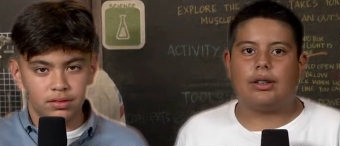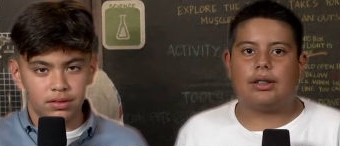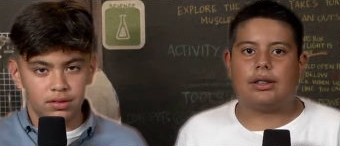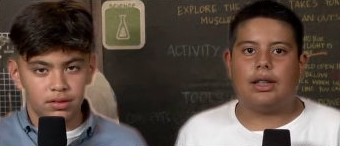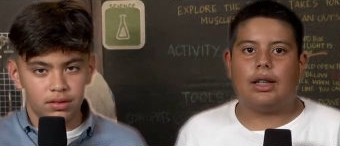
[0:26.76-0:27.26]
Speaker 1: the
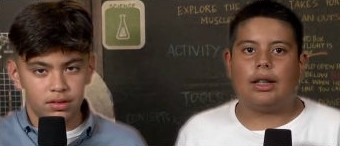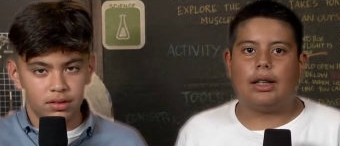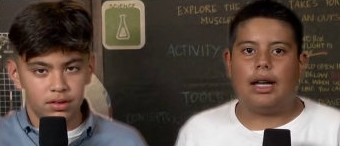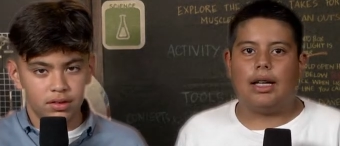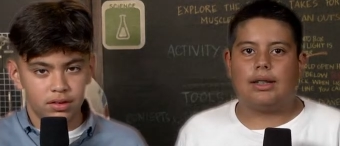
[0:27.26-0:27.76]
stick
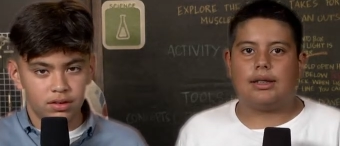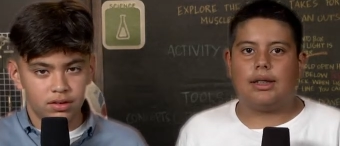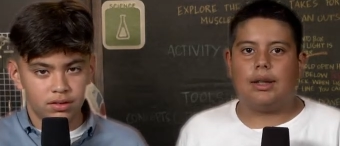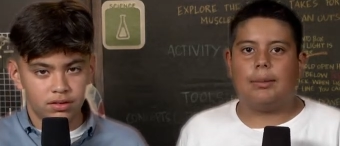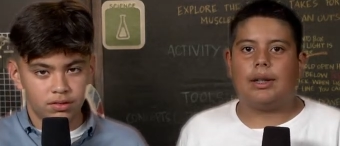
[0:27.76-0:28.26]
as
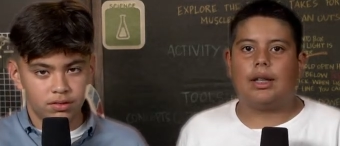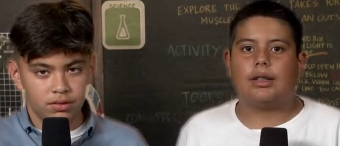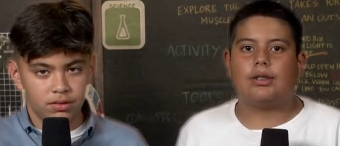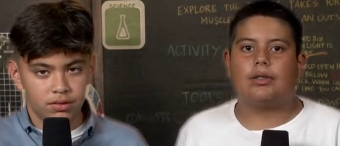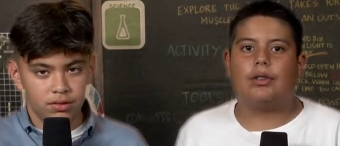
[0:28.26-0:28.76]
it begins
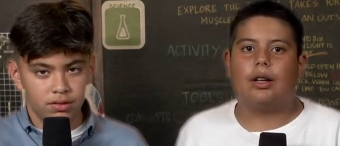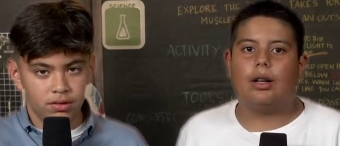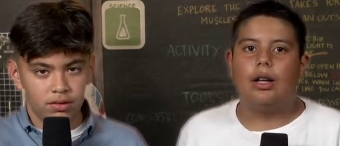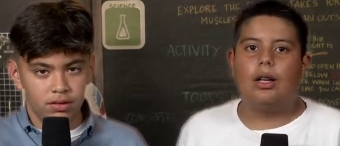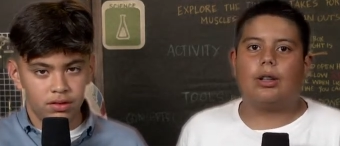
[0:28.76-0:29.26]
to fall.
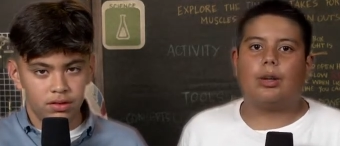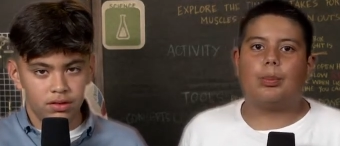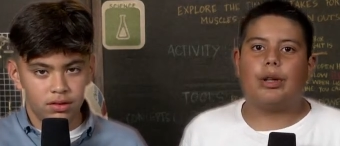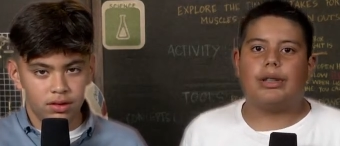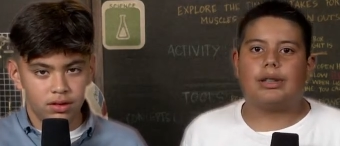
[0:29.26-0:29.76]
Your
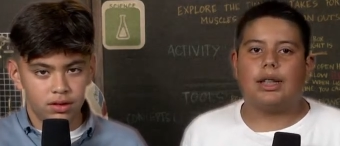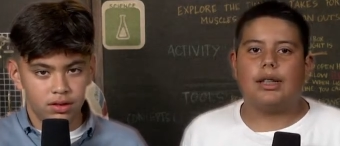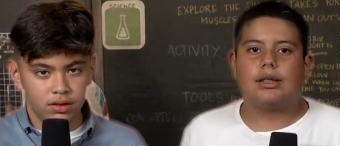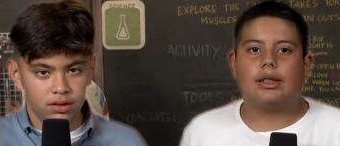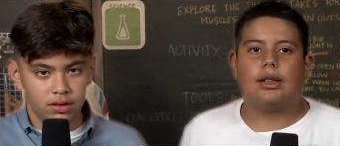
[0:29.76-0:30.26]
brain sends
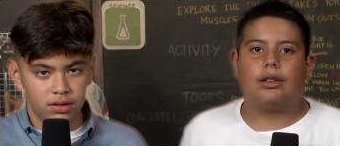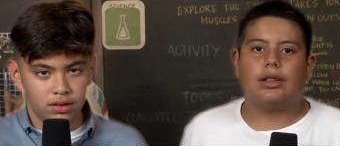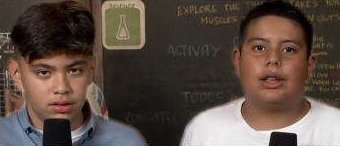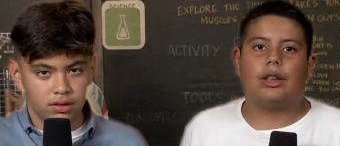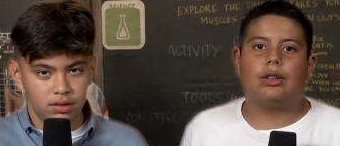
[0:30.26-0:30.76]
a
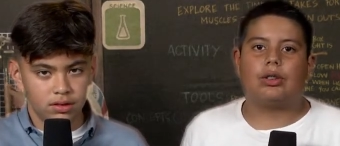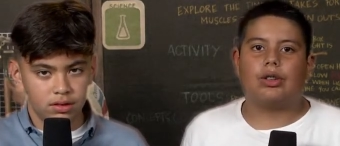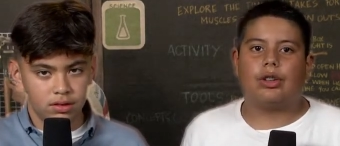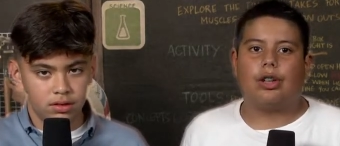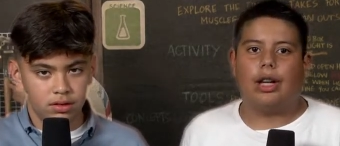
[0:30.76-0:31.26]
signal to
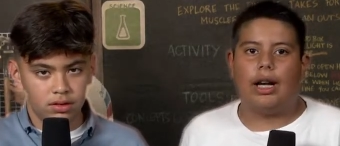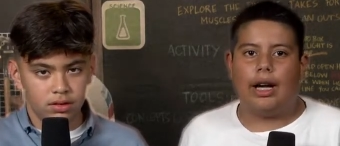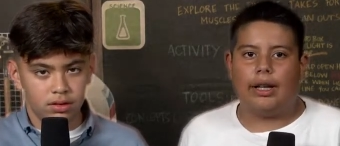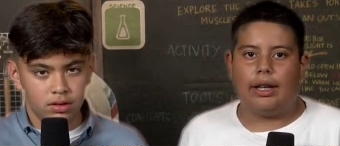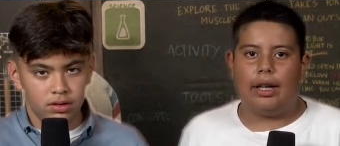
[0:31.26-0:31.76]
your hand